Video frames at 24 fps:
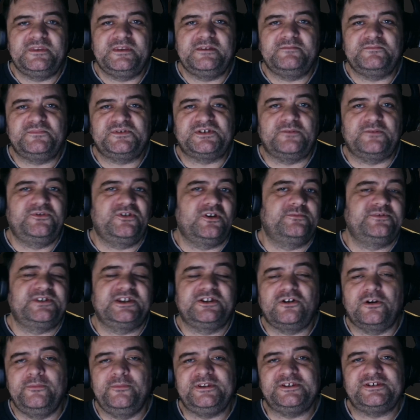sometimes
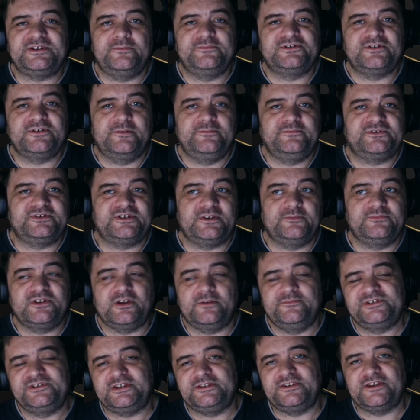they comment,
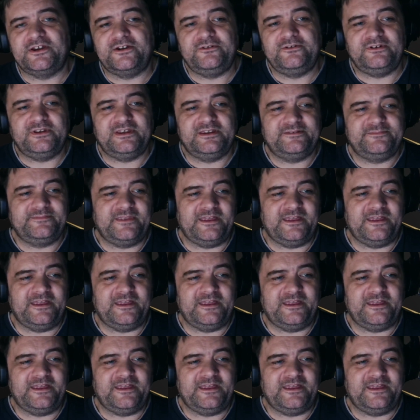sometimes they don't.